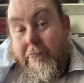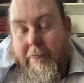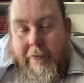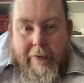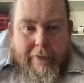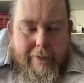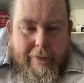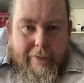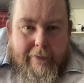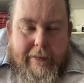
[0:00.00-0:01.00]

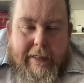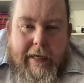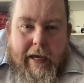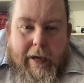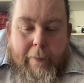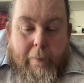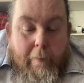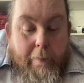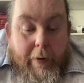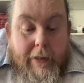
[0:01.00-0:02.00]
You know,
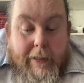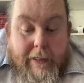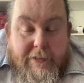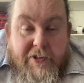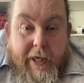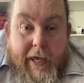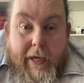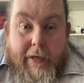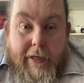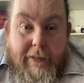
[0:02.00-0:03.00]
but it's
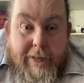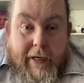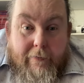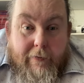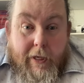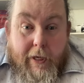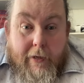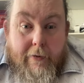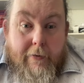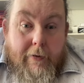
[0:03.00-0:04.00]
there, it's out there,
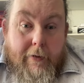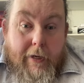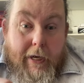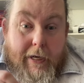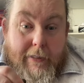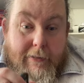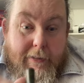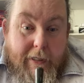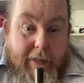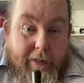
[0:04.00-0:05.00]
and
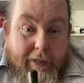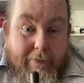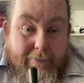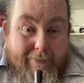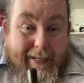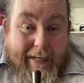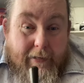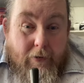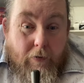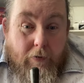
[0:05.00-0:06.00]
it, you know,
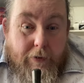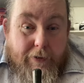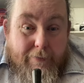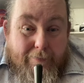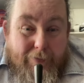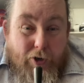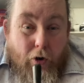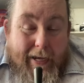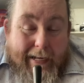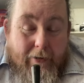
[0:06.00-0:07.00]

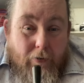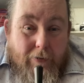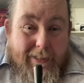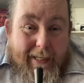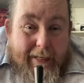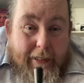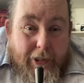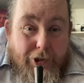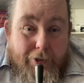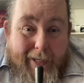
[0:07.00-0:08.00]
not catalogued as
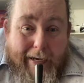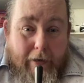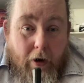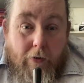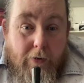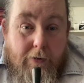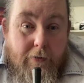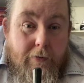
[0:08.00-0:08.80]
English, thank God,